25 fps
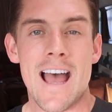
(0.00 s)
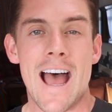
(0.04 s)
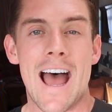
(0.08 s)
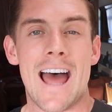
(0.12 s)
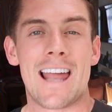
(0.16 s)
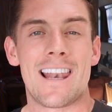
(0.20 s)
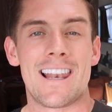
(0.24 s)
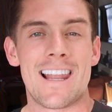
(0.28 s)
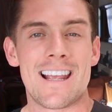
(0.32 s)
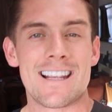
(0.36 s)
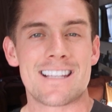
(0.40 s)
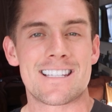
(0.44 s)

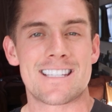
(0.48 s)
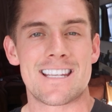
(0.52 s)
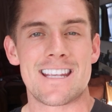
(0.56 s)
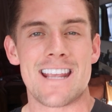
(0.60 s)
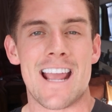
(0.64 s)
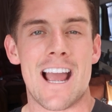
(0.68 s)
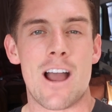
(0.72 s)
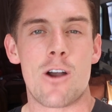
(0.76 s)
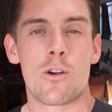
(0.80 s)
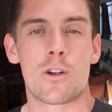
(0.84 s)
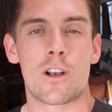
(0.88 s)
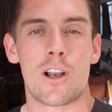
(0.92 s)
and let's see
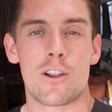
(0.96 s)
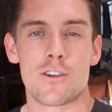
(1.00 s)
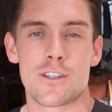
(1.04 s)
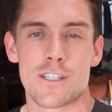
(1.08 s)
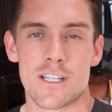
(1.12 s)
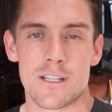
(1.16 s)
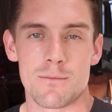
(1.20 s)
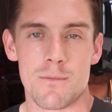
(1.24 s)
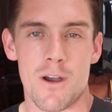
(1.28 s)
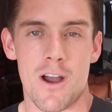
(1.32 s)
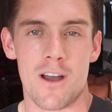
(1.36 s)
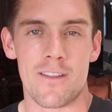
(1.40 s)
how close
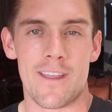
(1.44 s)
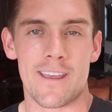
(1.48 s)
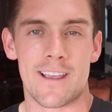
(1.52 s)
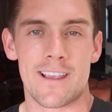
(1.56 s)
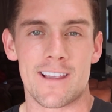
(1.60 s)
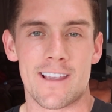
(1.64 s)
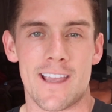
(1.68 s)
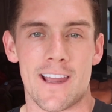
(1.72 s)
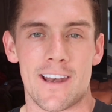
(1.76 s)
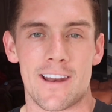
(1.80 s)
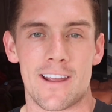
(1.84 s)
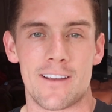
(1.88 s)
to the mark they
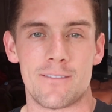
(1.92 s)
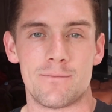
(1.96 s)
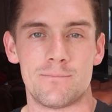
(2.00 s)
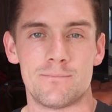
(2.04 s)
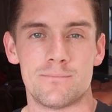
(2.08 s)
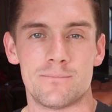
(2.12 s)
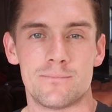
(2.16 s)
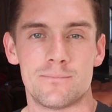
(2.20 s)
can get it.